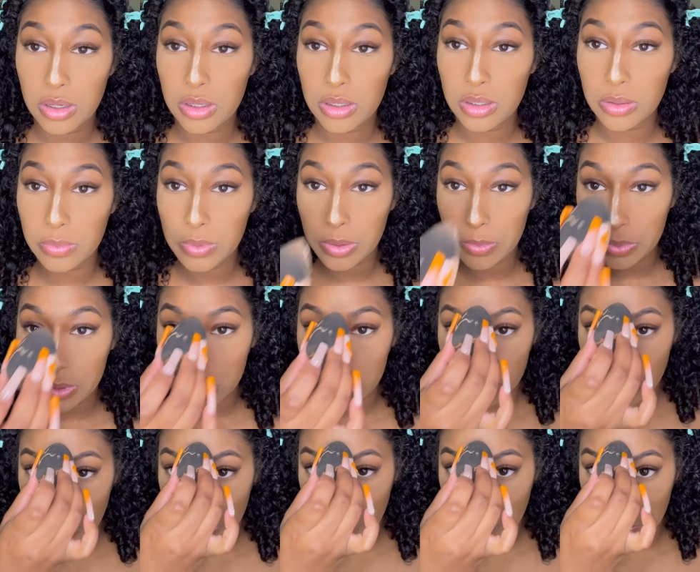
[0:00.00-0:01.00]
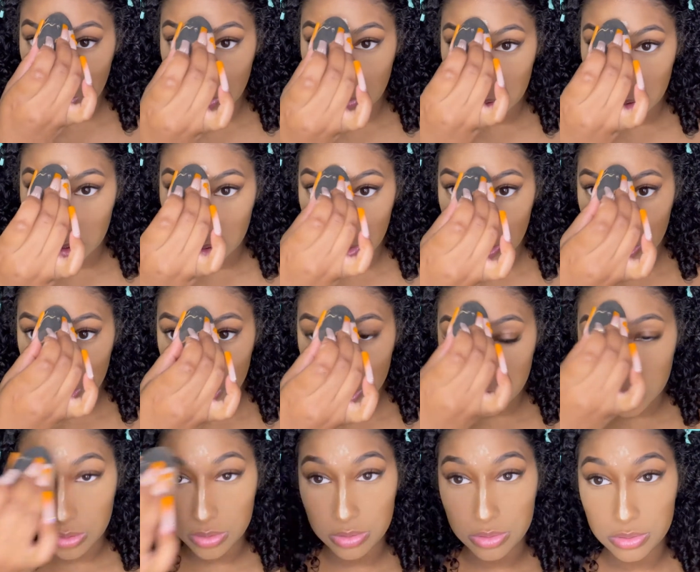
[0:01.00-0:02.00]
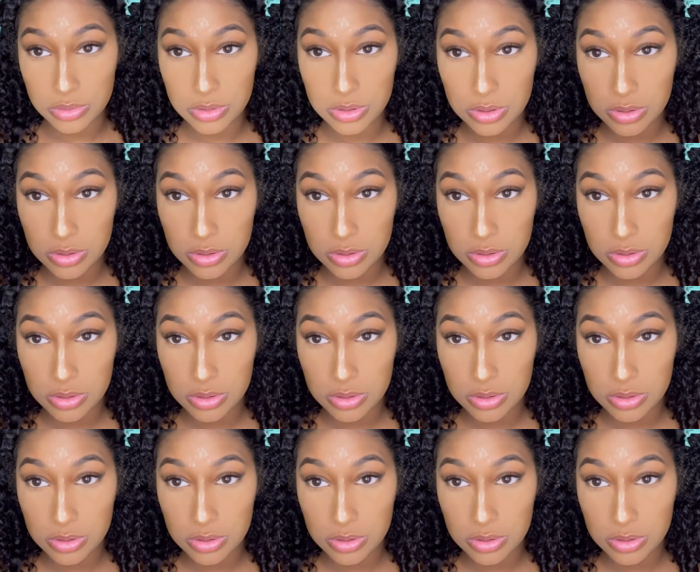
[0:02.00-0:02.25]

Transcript: And then we're gonna put some on the forehead just cause